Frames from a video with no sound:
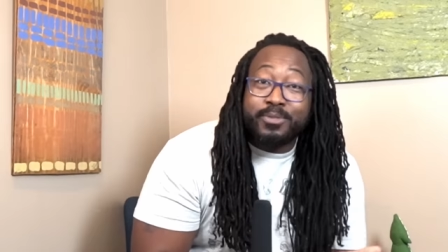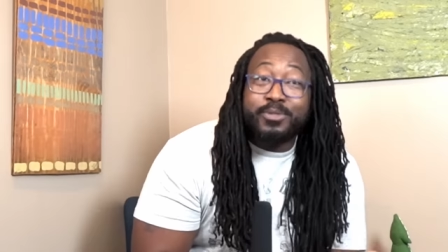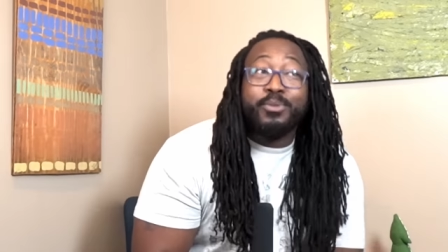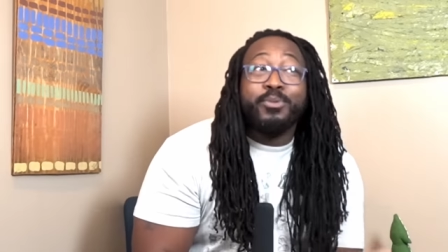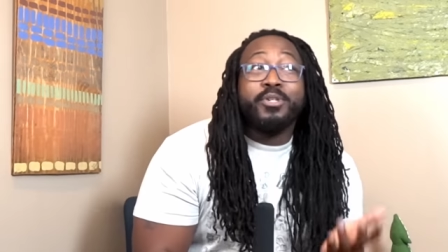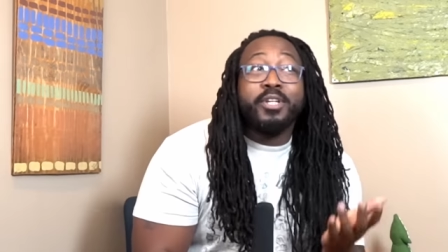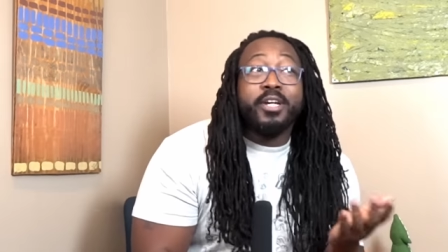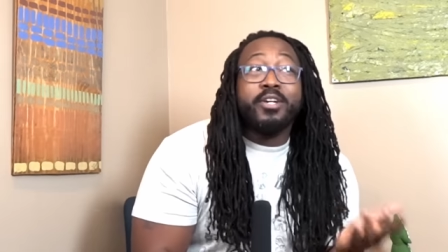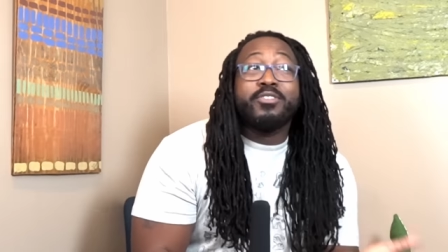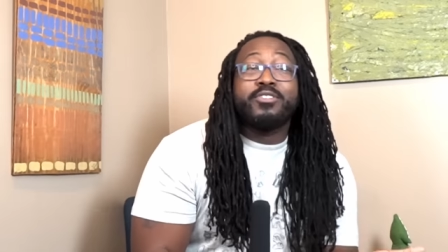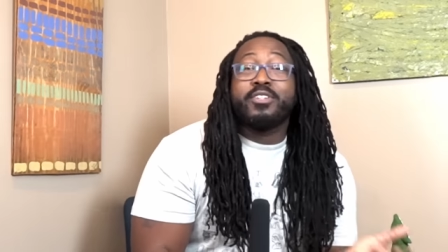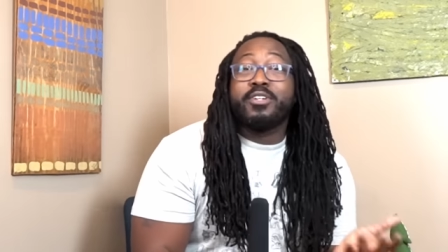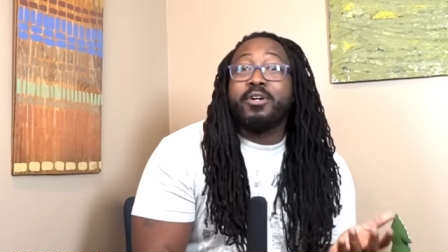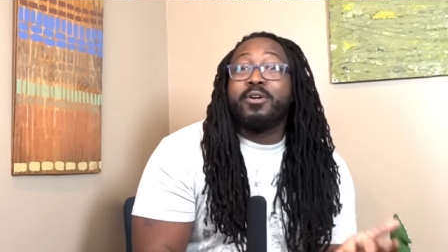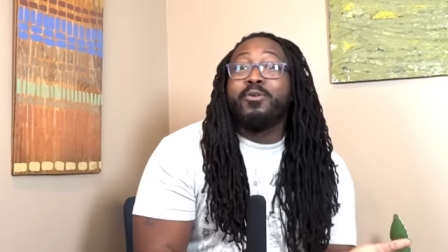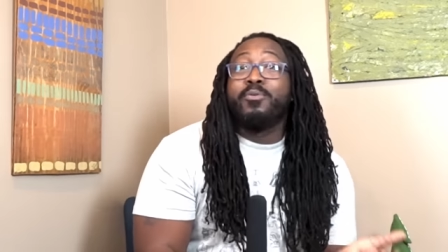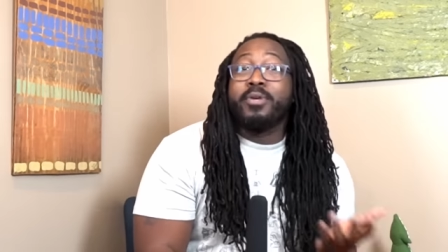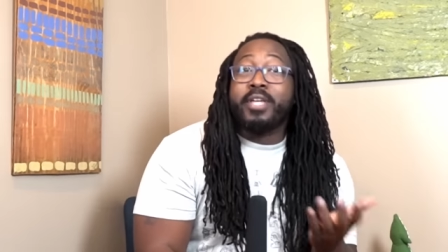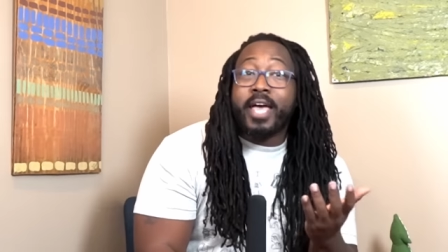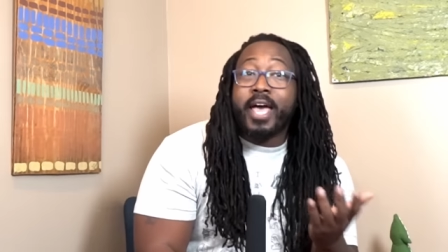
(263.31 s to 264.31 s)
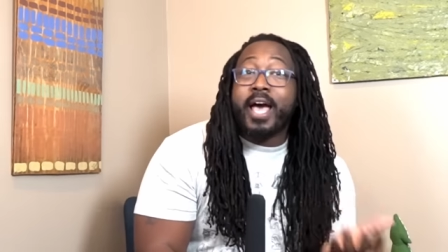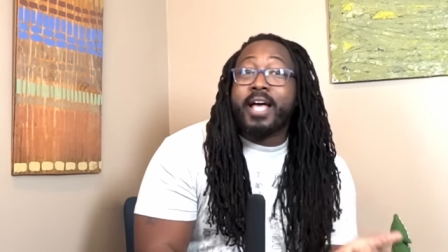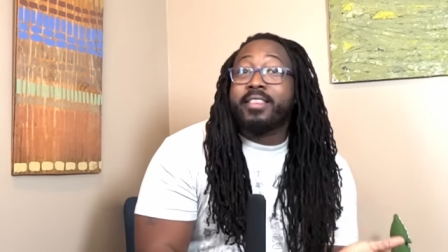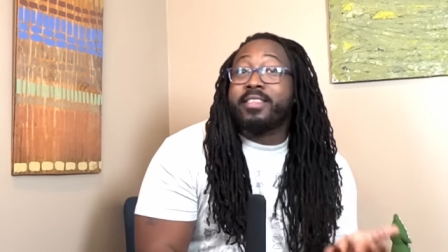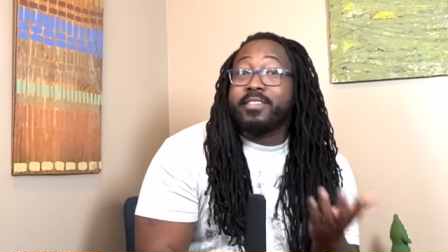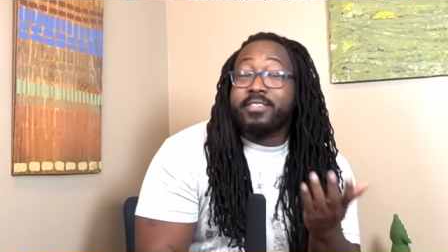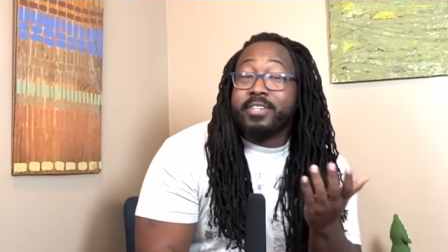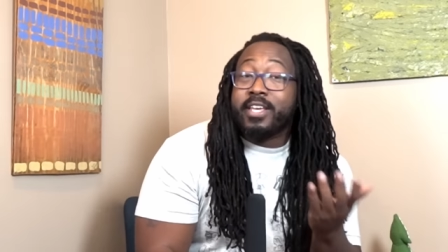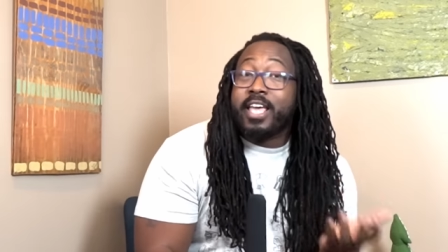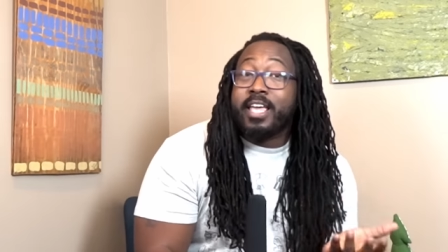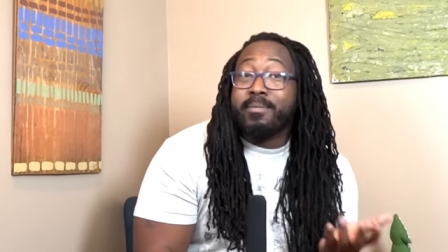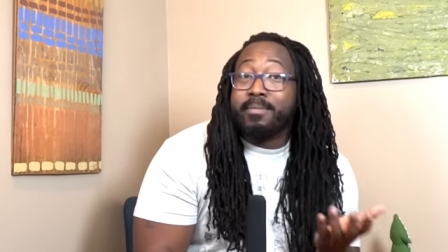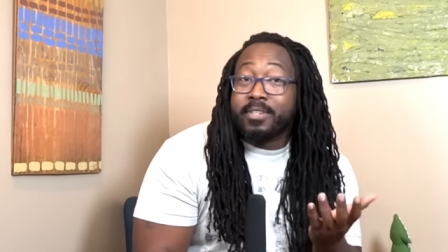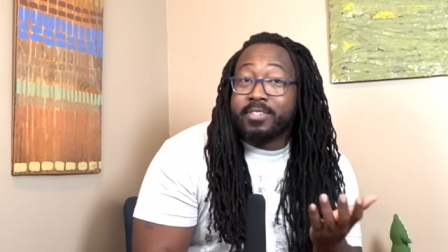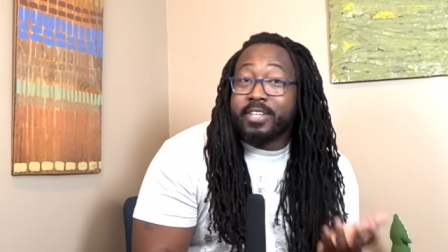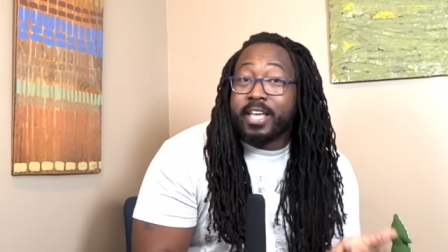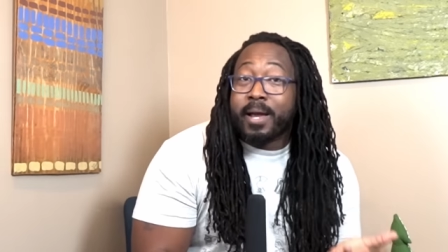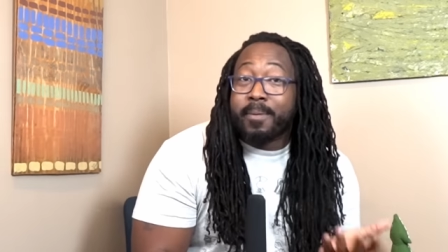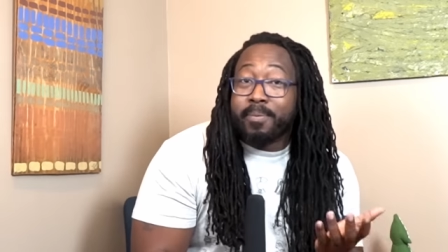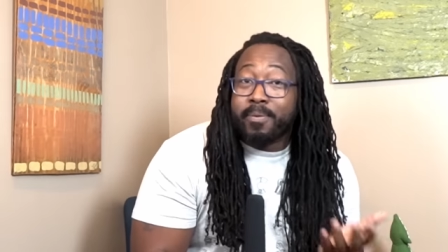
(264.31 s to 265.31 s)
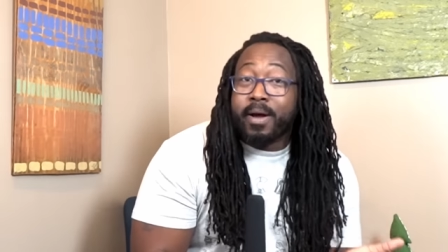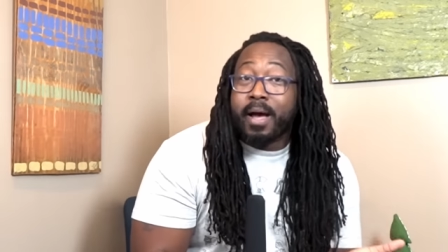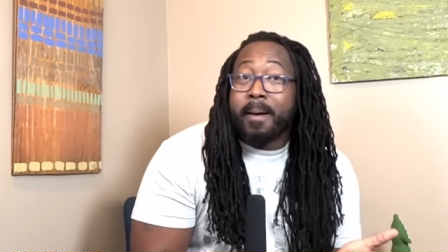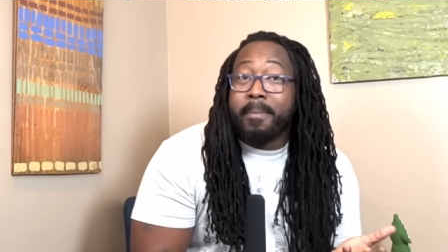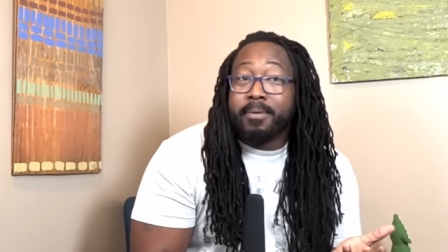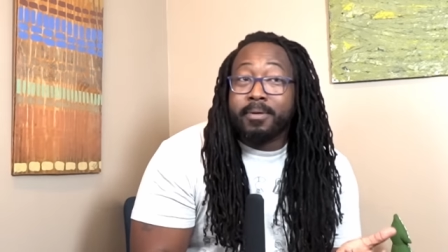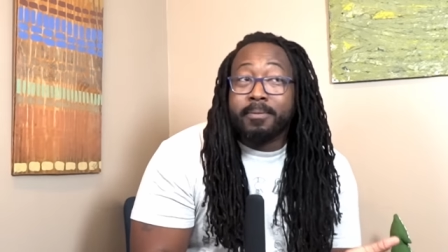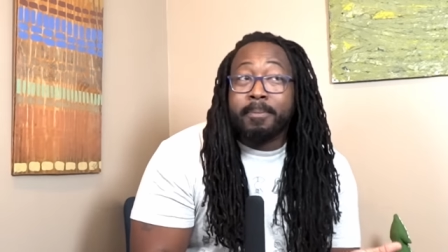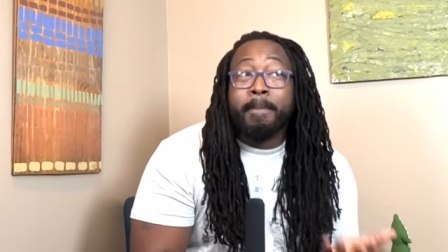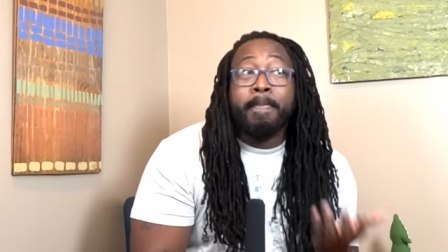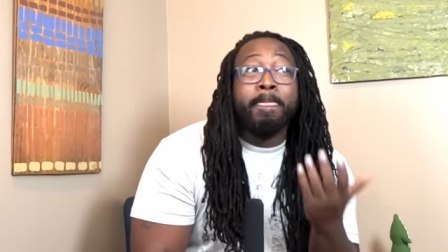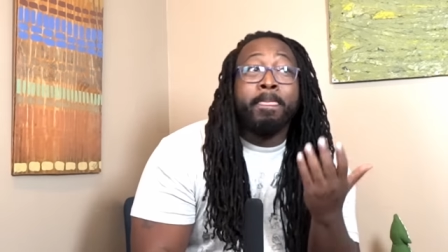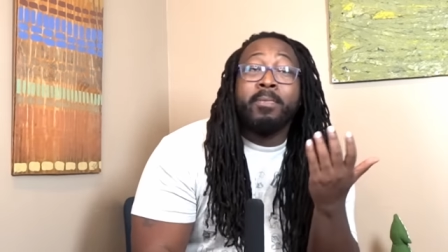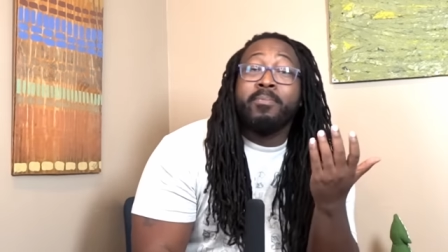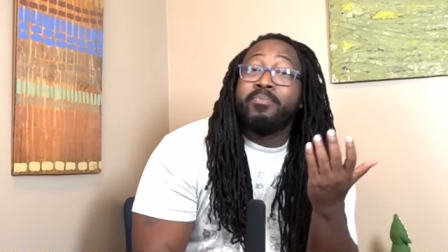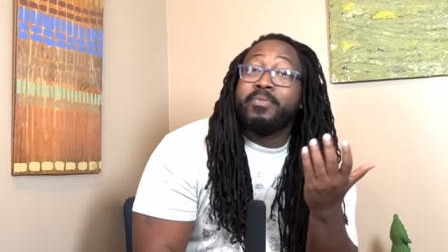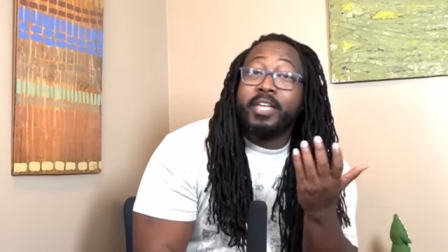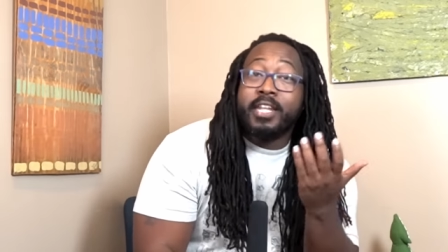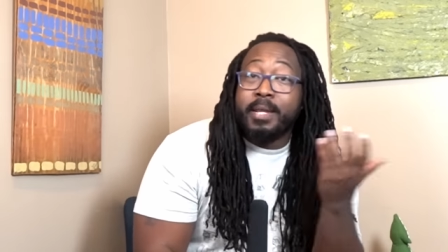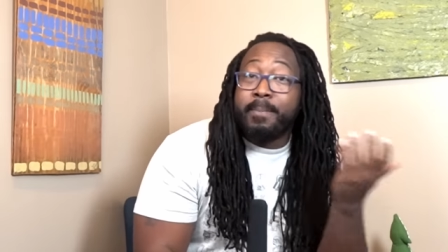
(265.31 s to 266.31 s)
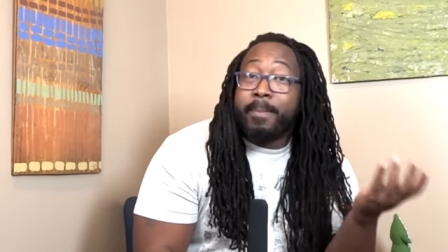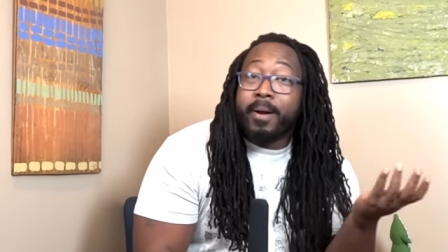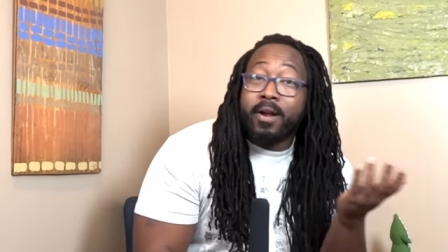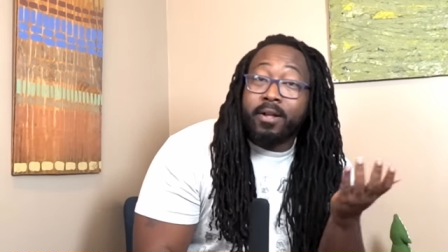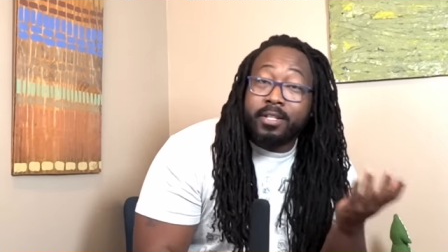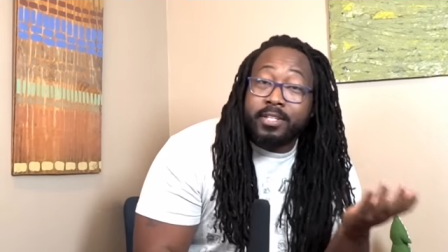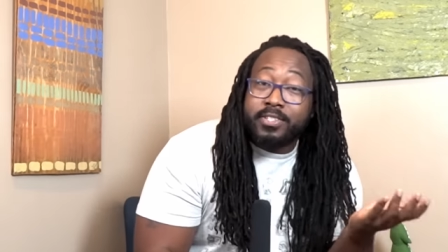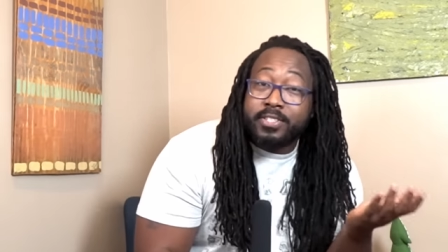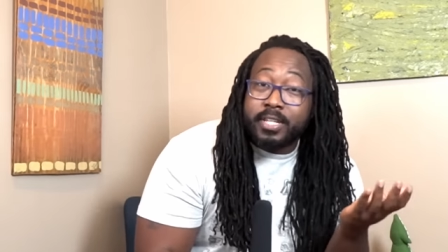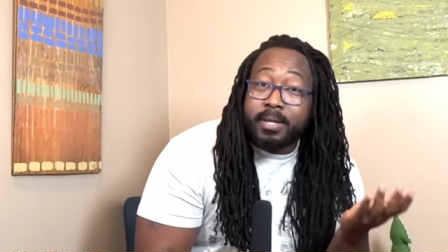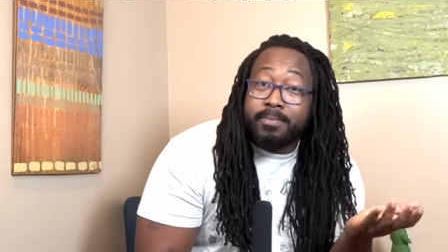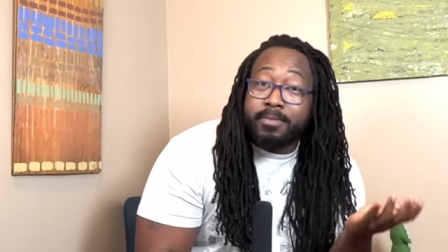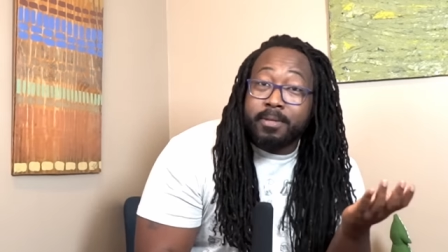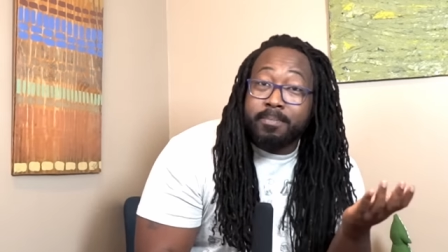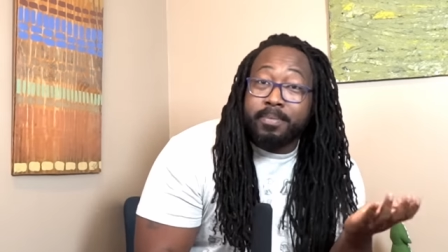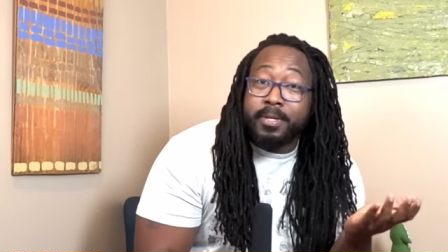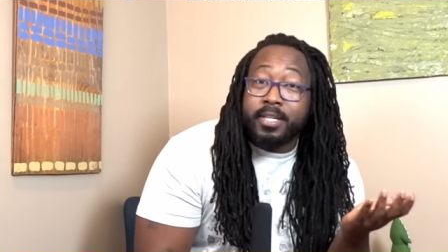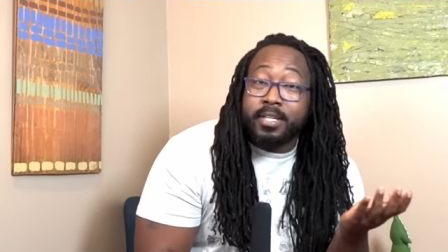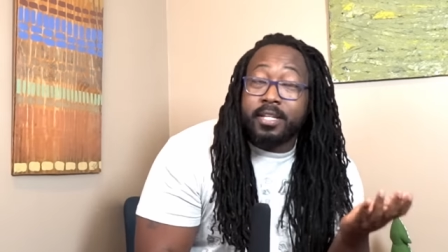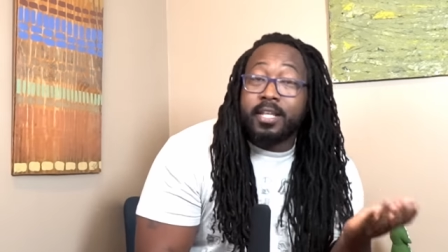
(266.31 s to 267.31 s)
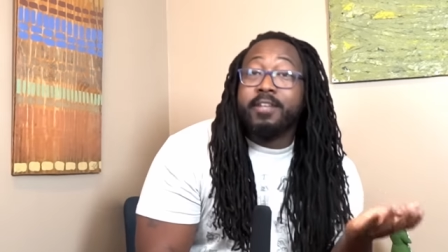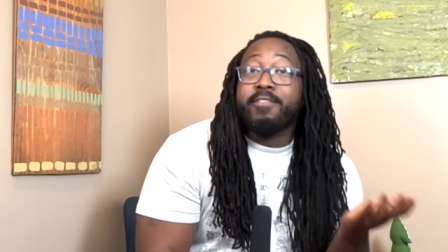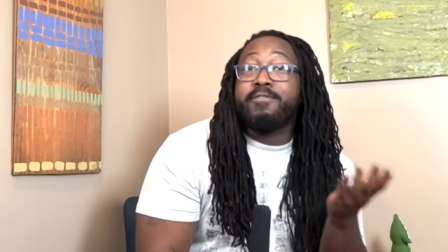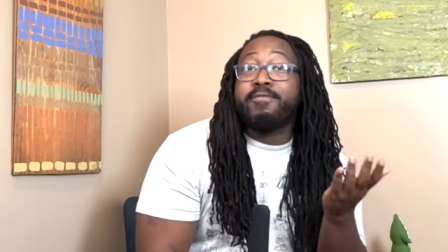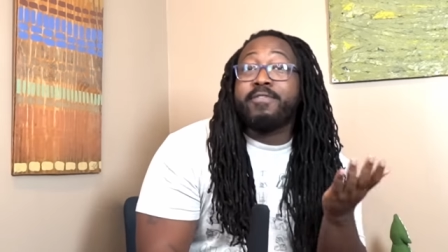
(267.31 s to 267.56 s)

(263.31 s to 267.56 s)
Two years ago, we had the same exact problem and he barely skipped a beat. In